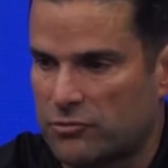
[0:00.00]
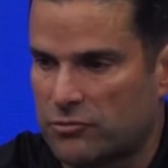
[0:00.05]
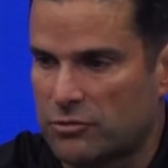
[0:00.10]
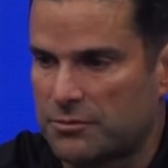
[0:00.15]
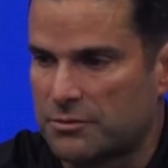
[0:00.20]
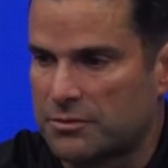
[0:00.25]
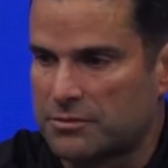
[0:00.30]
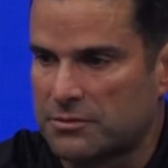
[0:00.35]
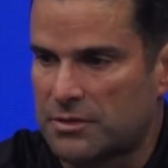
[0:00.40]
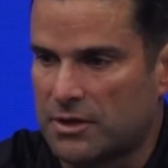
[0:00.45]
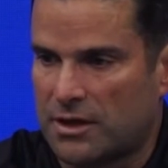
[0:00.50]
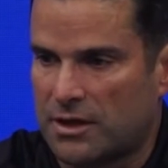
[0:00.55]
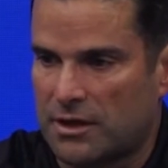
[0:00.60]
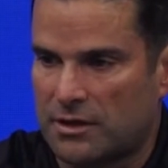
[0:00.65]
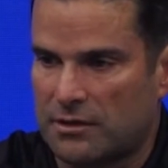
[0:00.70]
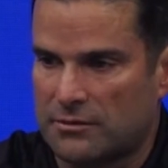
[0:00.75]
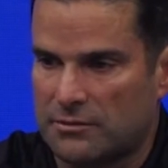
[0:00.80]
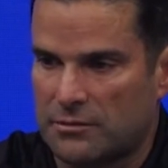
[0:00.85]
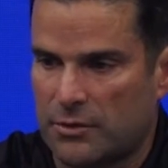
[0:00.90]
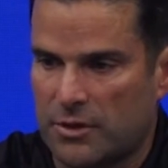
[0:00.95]
group
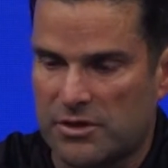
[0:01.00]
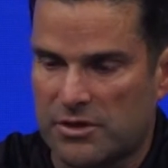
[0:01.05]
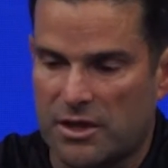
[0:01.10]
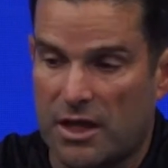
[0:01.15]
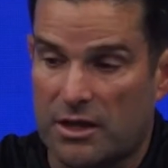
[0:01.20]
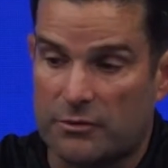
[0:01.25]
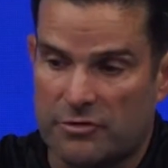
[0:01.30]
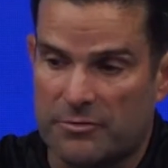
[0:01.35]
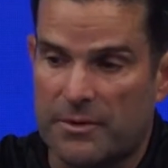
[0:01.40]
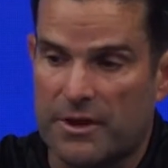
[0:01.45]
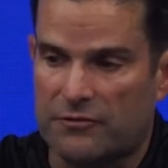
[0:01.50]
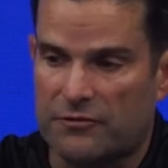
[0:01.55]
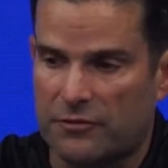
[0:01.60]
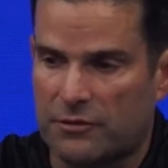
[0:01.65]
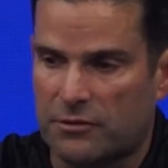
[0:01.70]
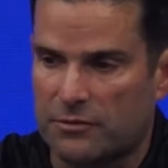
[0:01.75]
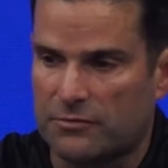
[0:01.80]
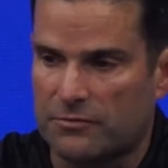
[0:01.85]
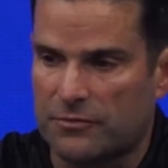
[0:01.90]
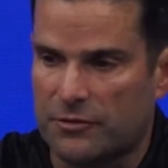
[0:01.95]
who has a lot of respect
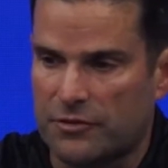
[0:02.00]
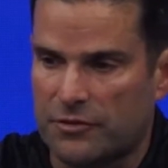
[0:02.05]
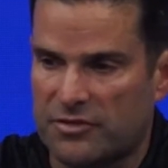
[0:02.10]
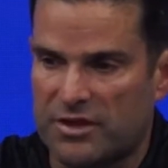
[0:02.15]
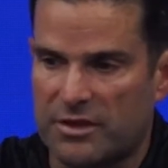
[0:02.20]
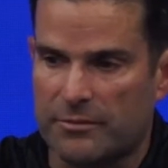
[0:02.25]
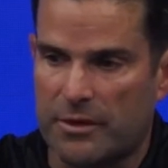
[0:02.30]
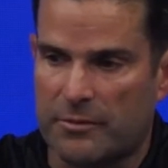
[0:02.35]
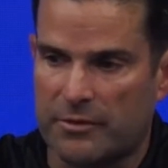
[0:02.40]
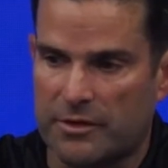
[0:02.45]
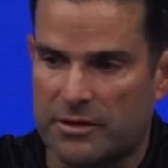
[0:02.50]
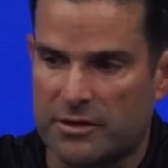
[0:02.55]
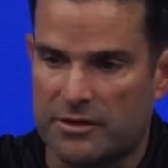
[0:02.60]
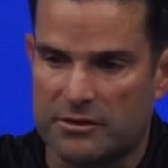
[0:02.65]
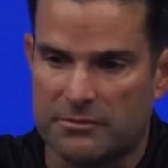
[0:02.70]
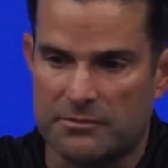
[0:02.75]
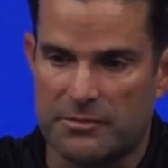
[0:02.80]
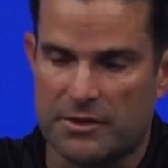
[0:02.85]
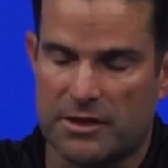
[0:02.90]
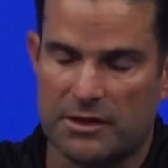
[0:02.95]
for the team coming
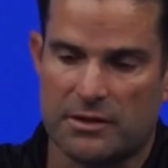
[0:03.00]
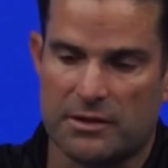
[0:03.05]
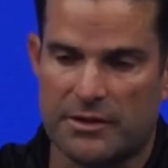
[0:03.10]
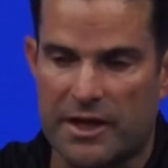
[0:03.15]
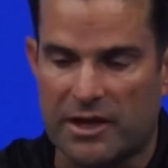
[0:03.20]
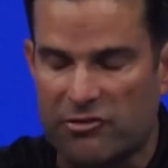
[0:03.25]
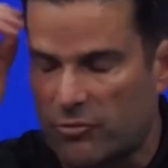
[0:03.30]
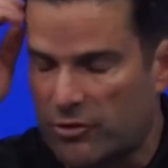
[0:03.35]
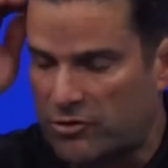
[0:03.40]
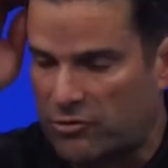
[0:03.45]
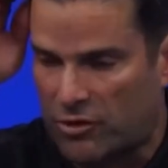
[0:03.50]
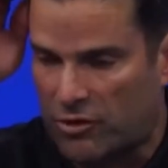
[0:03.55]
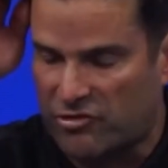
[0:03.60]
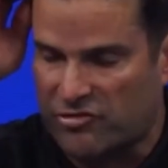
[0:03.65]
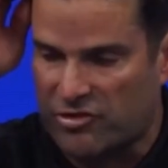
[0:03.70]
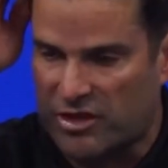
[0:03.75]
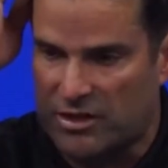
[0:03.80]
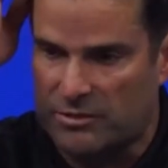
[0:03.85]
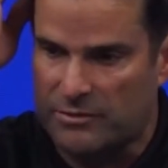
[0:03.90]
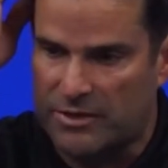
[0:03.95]
in next week to our
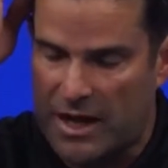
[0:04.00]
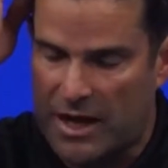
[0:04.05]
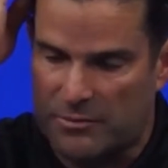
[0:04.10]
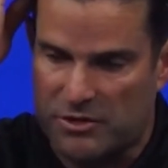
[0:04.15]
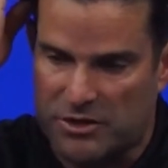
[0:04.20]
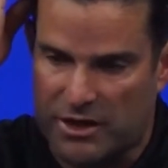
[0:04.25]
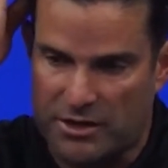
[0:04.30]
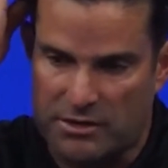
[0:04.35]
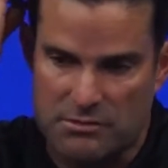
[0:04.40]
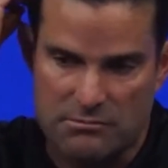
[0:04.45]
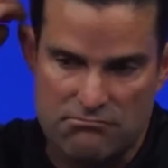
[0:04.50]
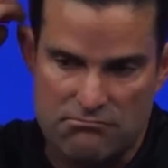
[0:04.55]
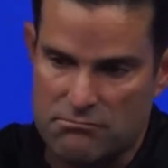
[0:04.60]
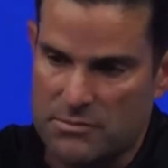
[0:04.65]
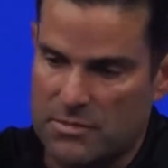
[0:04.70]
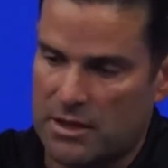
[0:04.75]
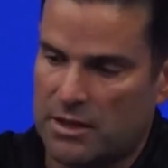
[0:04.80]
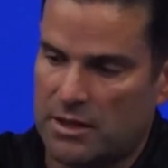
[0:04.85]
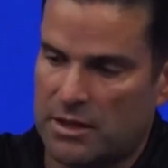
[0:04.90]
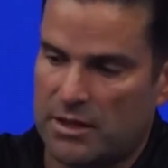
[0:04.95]
stadium in App State.
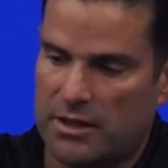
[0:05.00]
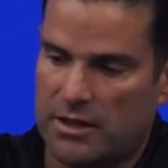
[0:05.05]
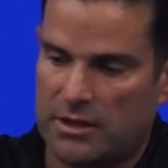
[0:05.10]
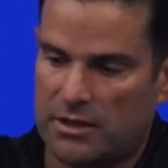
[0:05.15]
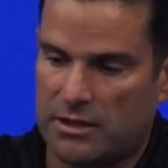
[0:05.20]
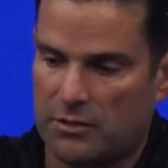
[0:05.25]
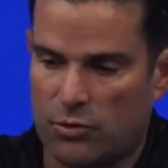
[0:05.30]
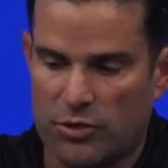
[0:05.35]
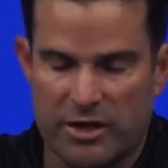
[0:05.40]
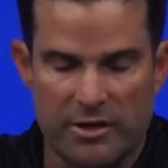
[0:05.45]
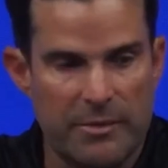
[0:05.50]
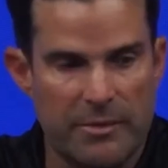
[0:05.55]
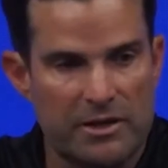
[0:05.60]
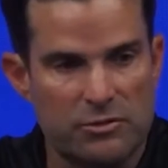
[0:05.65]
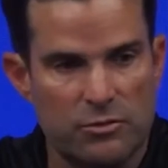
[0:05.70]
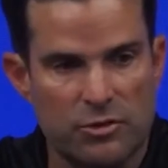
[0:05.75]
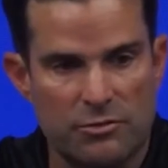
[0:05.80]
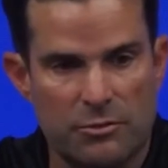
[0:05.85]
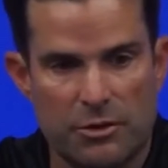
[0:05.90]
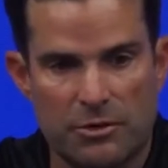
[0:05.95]
And we'll get back
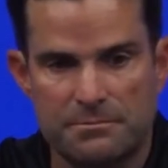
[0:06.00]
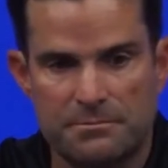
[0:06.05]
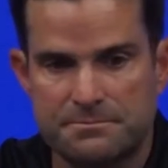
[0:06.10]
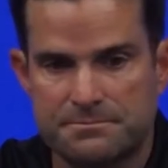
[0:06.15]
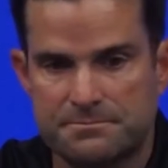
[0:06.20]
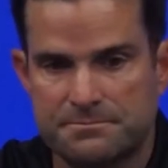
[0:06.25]
to work tomorrow.